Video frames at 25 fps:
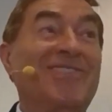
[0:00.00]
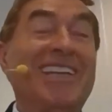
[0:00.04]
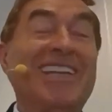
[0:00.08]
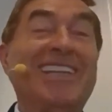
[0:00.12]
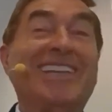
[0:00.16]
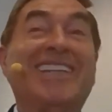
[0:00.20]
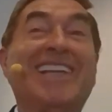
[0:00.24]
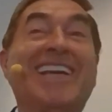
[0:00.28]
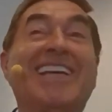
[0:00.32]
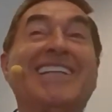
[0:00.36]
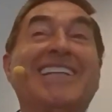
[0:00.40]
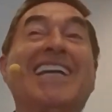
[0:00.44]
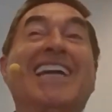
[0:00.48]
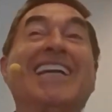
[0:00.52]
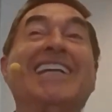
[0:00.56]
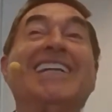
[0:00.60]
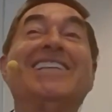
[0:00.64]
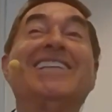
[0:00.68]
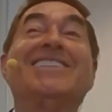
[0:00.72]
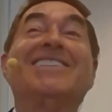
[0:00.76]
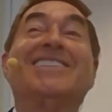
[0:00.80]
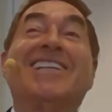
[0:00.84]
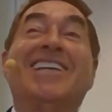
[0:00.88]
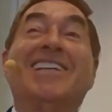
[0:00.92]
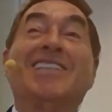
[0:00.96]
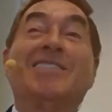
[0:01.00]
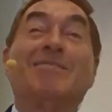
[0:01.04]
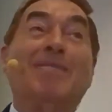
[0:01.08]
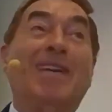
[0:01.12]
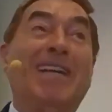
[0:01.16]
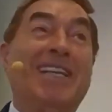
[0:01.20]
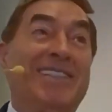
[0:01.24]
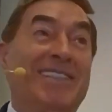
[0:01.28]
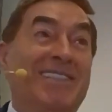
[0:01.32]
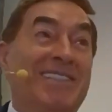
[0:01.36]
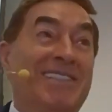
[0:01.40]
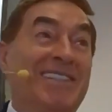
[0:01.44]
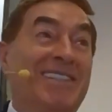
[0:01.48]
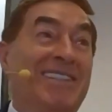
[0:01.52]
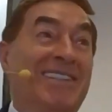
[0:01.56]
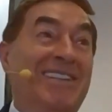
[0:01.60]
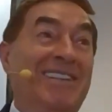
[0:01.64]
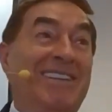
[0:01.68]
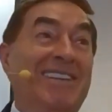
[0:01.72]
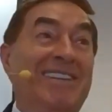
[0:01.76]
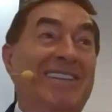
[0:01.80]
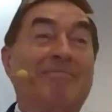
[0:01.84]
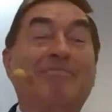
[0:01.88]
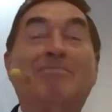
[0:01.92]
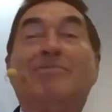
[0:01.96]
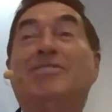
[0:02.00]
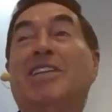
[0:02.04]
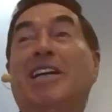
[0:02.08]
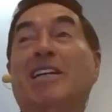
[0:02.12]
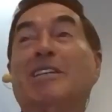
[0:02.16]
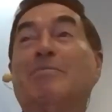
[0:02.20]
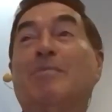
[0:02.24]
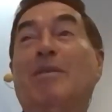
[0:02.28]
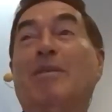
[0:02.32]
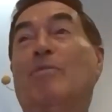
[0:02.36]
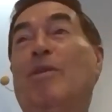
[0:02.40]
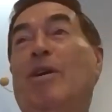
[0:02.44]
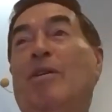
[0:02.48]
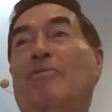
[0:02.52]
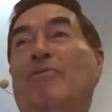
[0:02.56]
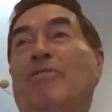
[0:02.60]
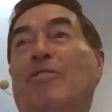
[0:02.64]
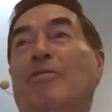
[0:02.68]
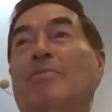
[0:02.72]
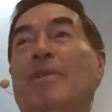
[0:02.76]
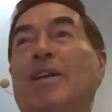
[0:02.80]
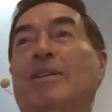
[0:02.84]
It takes at least six months. Six, well, for me,